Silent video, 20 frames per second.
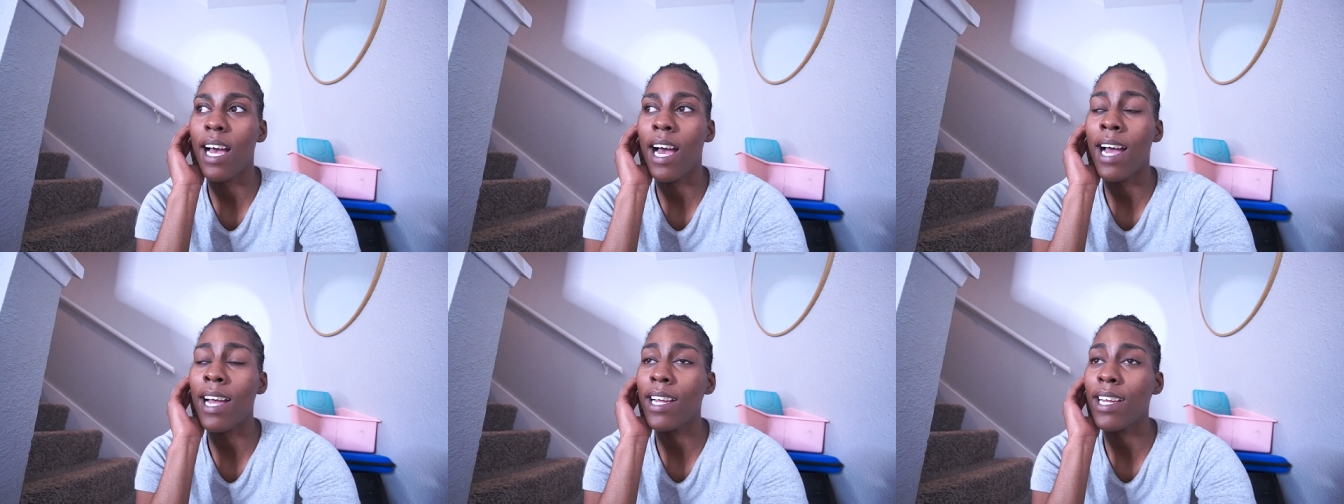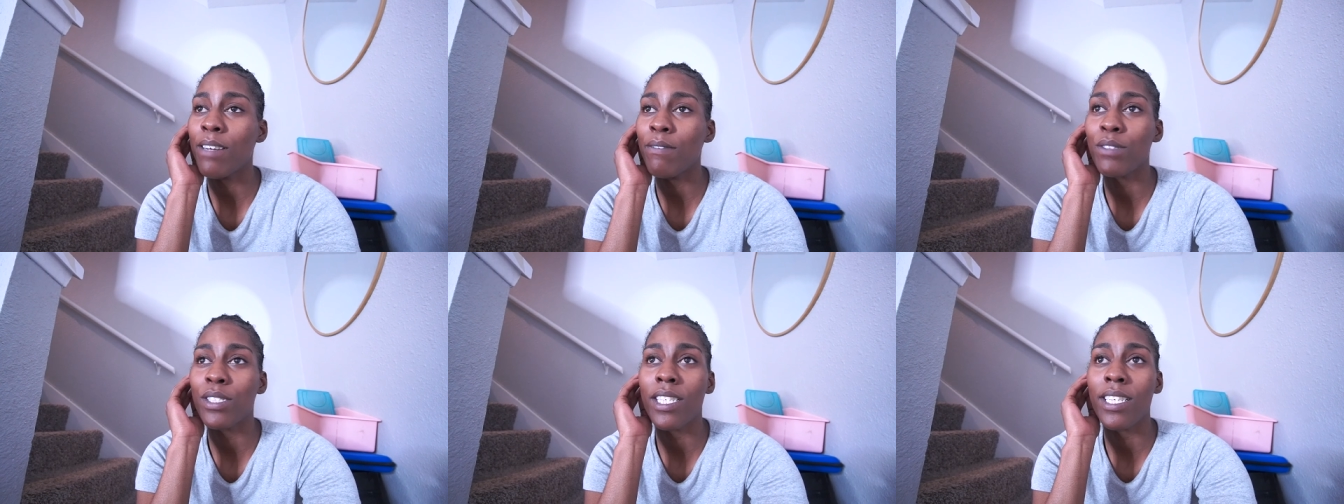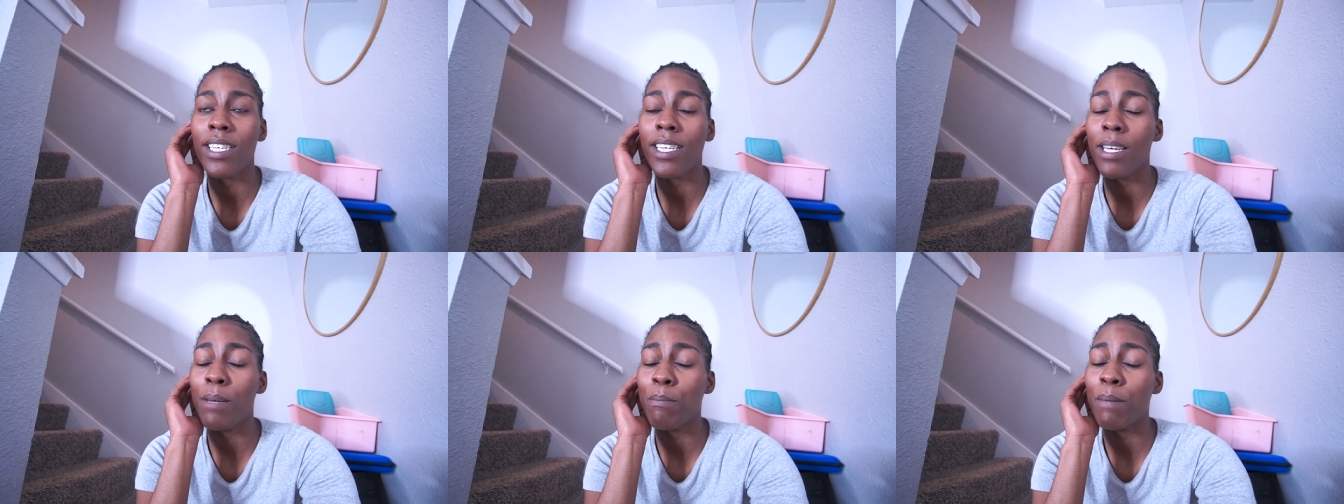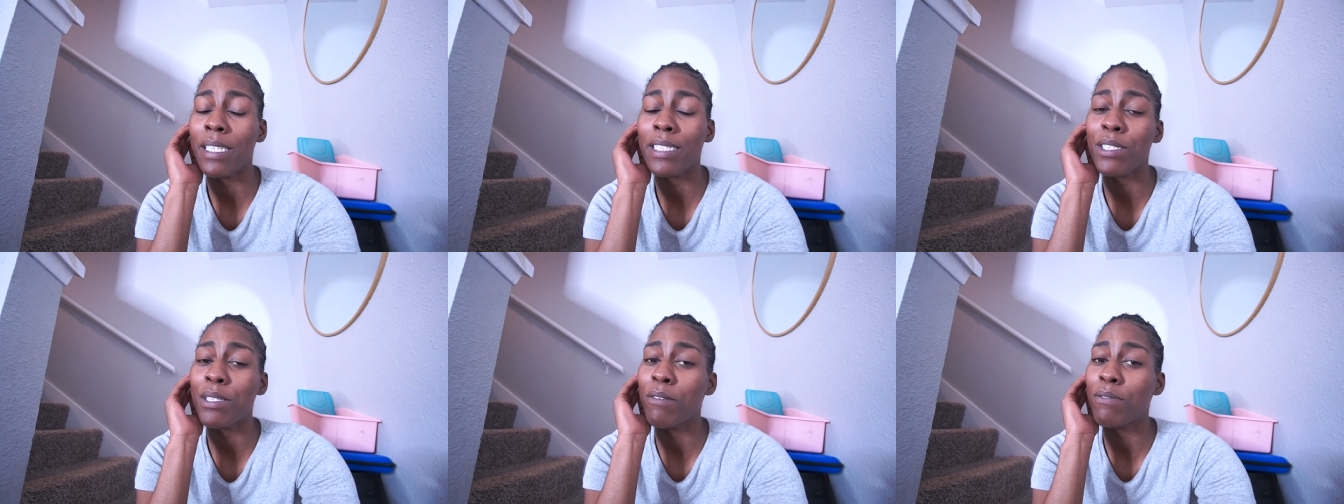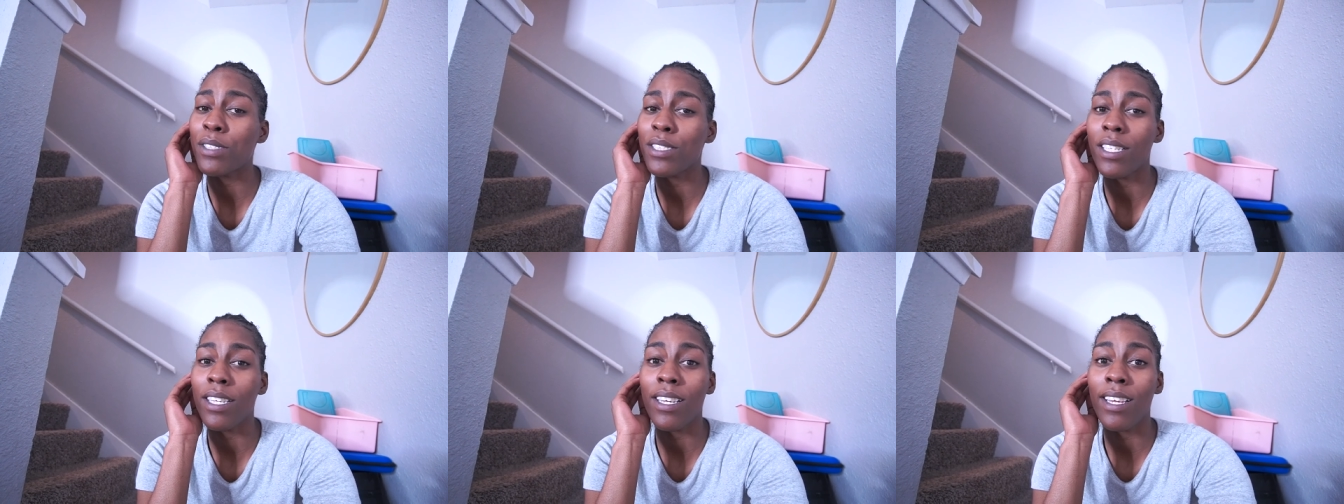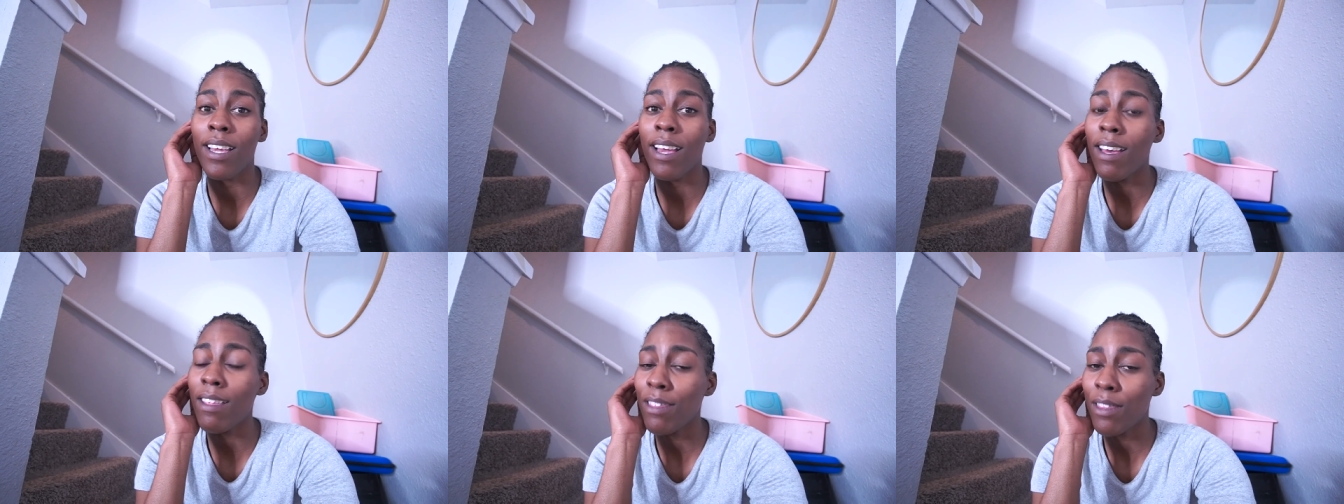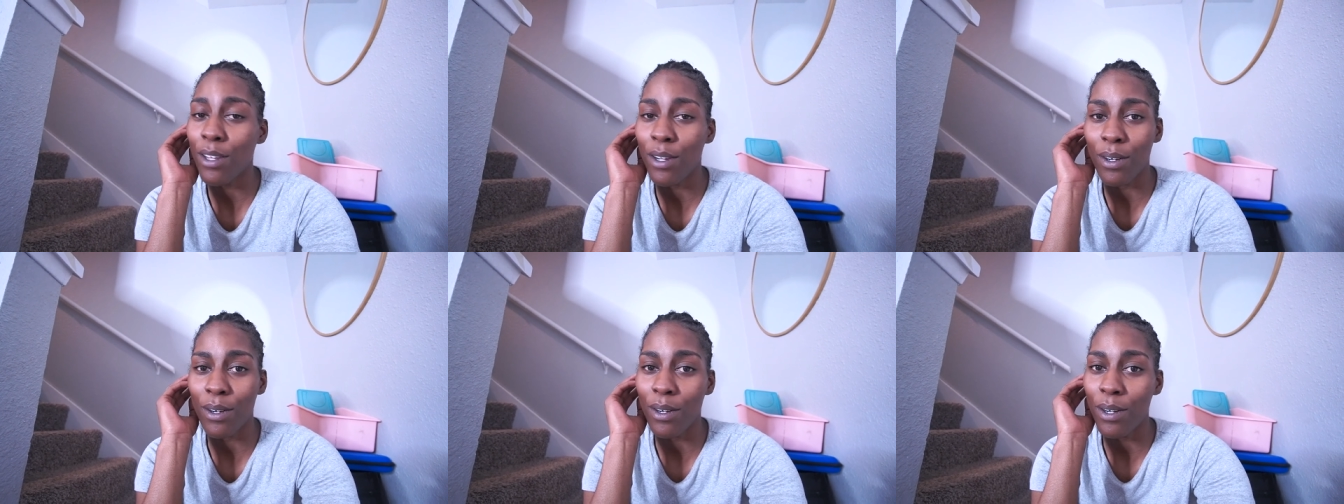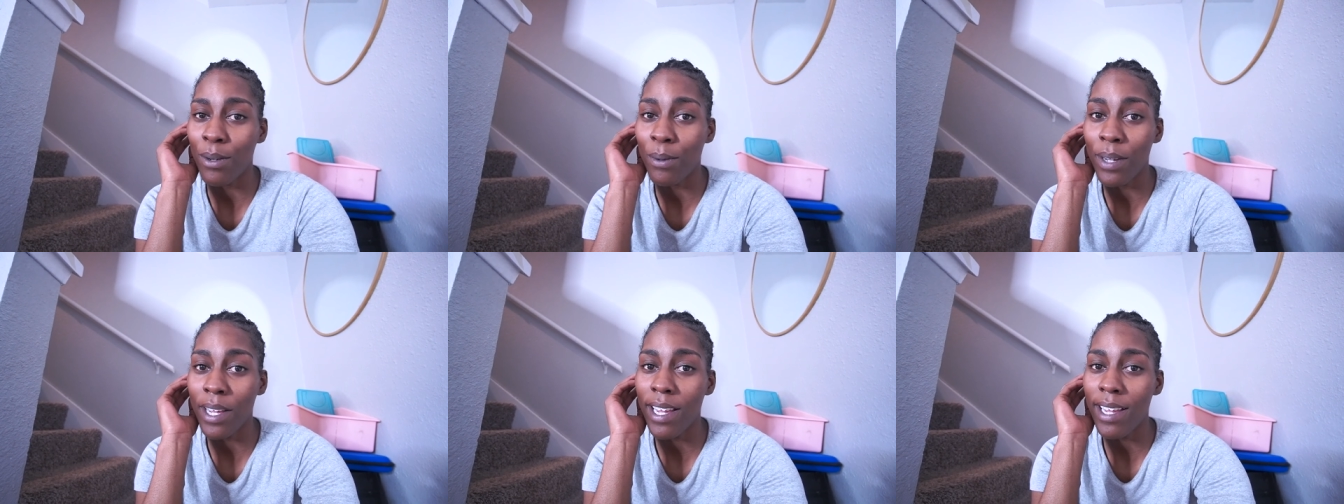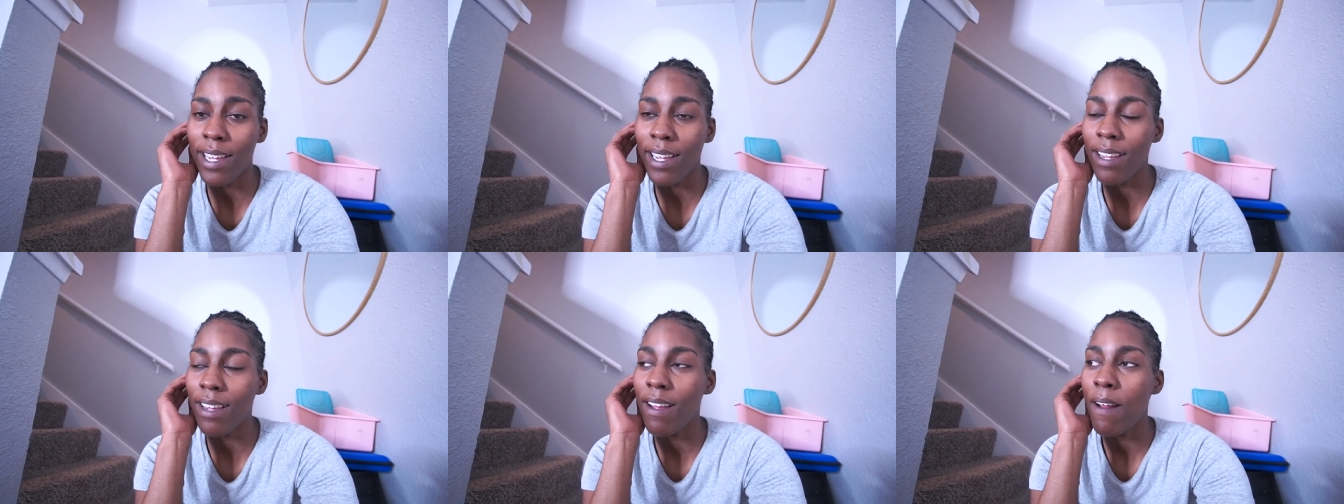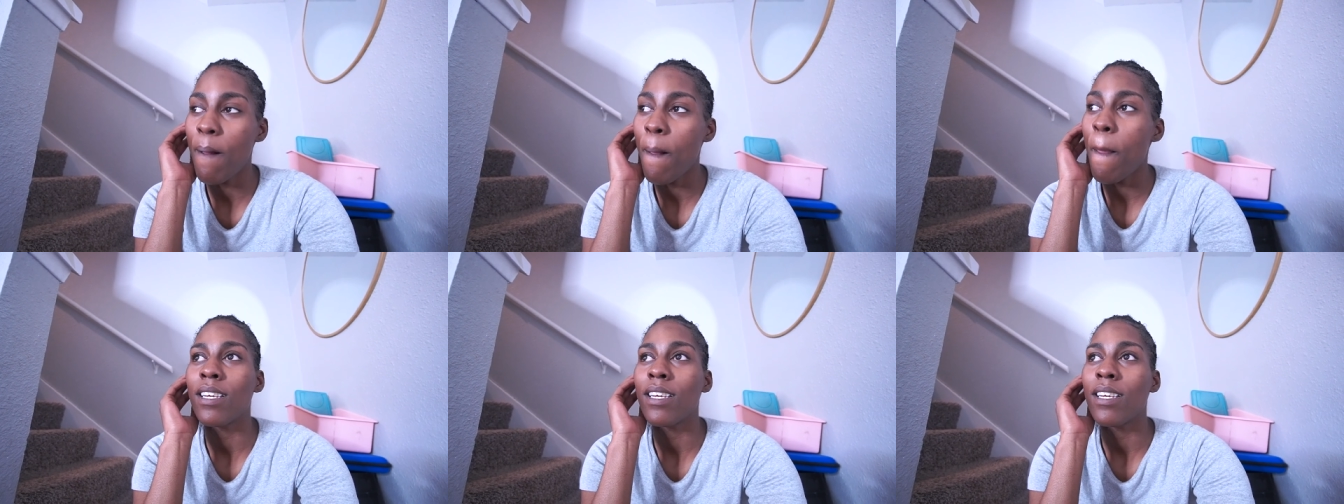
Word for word: I have to get myself together, okay?